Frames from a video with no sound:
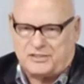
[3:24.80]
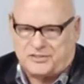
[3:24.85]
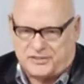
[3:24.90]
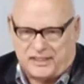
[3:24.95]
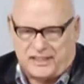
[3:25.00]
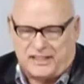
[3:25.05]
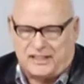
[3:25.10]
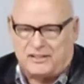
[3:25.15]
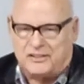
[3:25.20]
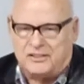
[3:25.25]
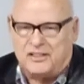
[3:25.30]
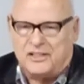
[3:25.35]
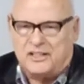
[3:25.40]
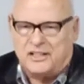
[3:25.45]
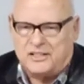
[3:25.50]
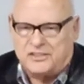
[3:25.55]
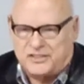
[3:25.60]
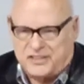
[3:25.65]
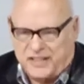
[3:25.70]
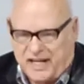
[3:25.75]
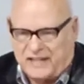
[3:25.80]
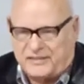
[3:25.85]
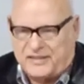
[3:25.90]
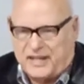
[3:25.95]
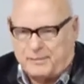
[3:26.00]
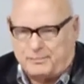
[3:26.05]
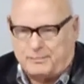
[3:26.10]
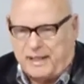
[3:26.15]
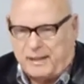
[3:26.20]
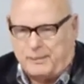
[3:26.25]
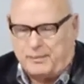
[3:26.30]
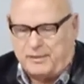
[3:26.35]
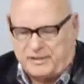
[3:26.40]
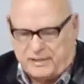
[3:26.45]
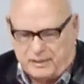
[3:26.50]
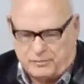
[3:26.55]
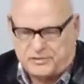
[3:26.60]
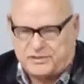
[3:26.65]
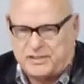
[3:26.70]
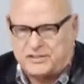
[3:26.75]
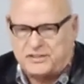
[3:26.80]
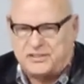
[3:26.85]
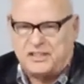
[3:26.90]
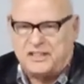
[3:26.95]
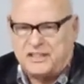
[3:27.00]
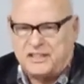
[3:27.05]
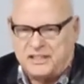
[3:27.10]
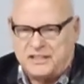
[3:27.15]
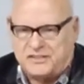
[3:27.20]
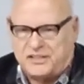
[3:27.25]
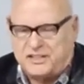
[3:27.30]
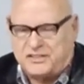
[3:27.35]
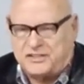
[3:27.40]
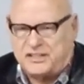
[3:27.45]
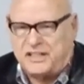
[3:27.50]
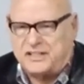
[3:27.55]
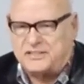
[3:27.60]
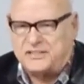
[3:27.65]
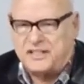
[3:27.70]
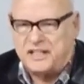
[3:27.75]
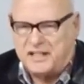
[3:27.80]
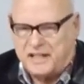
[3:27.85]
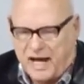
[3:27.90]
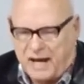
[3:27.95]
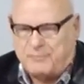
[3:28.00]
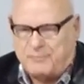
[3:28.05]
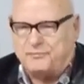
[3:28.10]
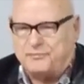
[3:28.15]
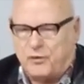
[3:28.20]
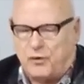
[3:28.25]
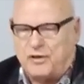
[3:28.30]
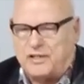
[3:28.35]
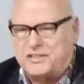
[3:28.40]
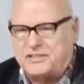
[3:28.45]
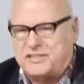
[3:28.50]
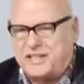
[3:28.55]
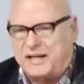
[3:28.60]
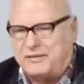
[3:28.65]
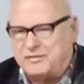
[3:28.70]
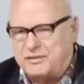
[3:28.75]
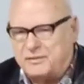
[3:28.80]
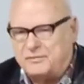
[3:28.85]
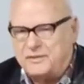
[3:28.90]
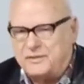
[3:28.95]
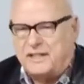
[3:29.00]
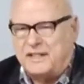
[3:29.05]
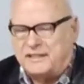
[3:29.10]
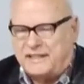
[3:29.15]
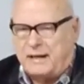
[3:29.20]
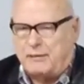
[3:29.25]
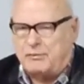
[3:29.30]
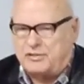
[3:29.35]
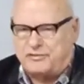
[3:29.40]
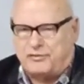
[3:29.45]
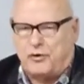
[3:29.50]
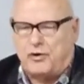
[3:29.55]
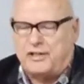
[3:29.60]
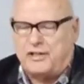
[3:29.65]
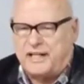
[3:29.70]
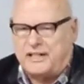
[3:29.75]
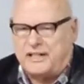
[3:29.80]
later, she had that baby, and there was this she says, I'm 47, and was 48